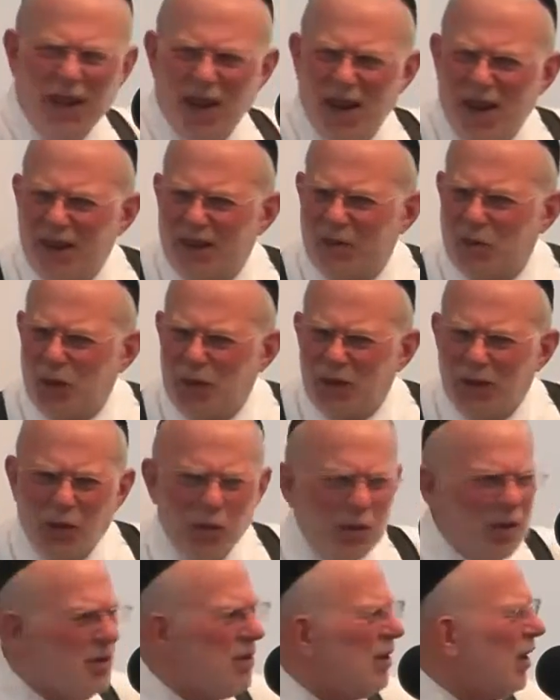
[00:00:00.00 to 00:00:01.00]
God,
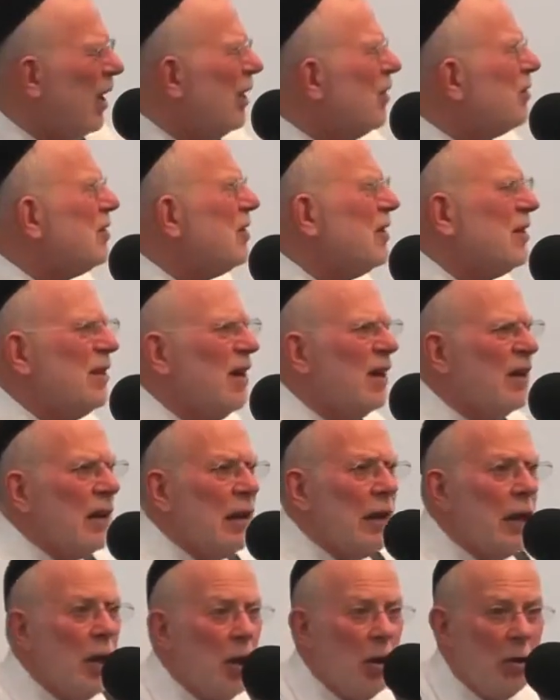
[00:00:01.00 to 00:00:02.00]
where's God? I don't see God.
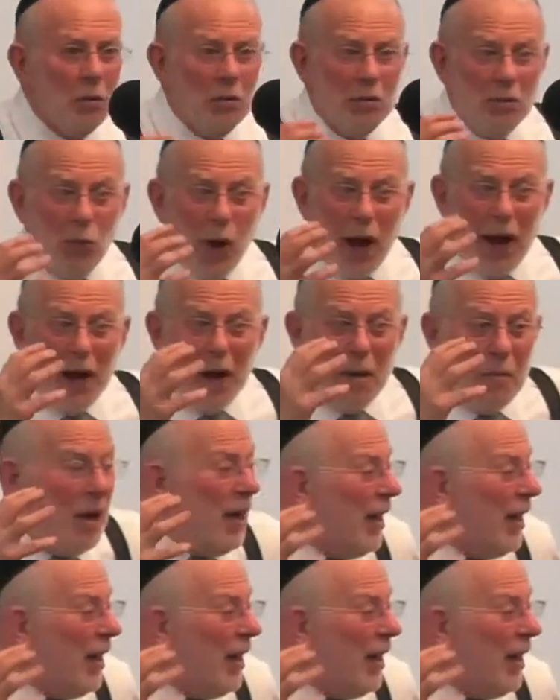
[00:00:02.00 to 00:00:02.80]
Wait a